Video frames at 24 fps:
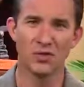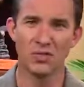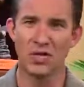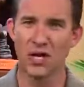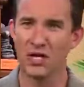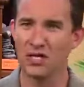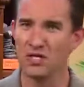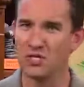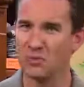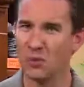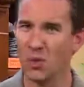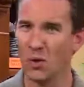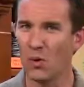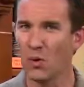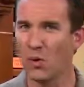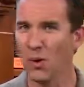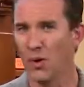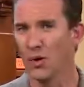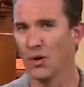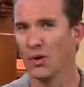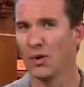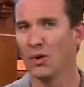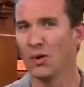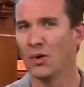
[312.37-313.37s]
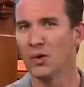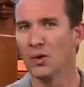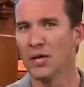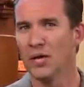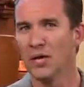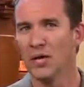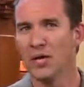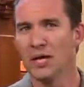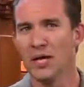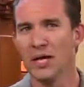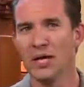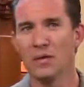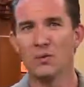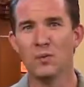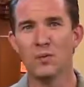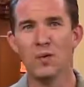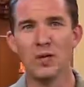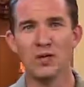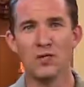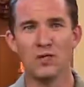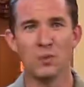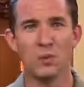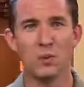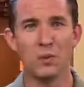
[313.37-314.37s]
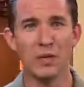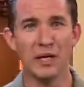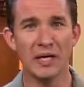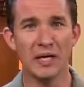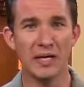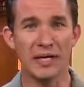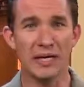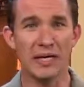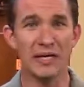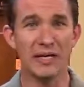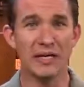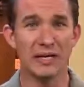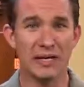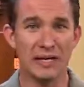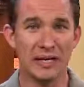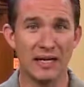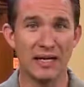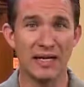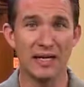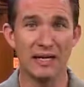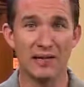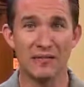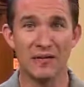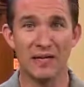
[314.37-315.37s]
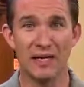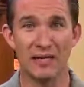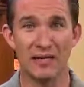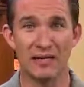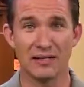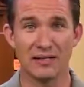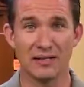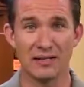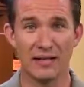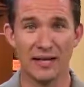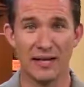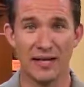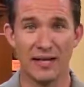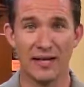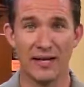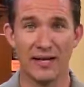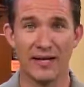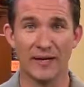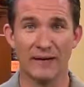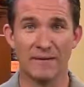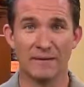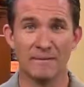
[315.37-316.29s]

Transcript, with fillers: touchable world in which we live in today.